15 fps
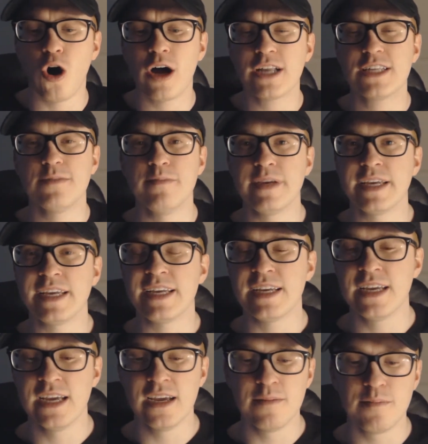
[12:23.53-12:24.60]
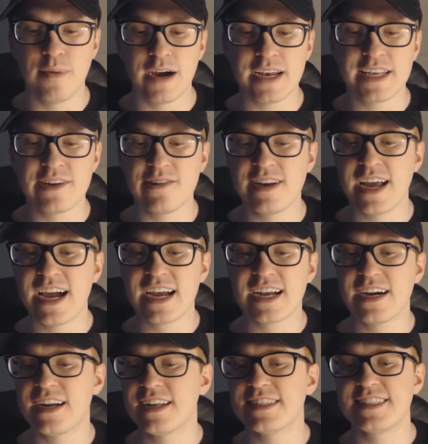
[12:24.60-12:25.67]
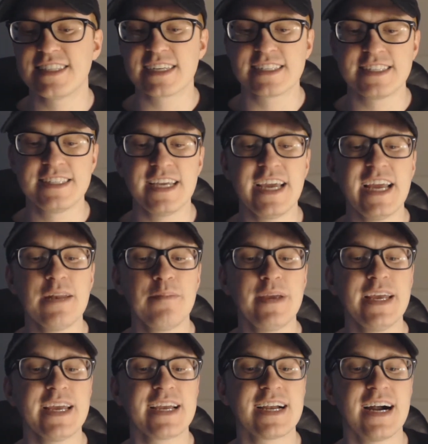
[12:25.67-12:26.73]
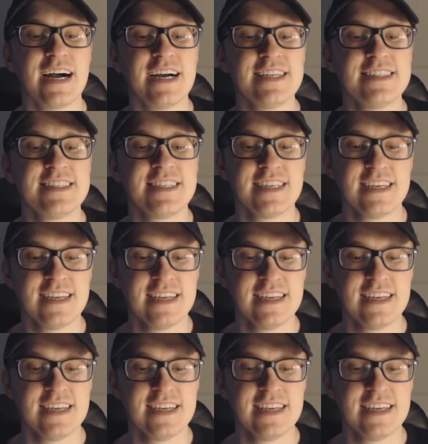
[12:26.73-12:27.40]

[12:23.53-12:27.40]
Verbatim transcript: haunt me, but you're not gonna succeed because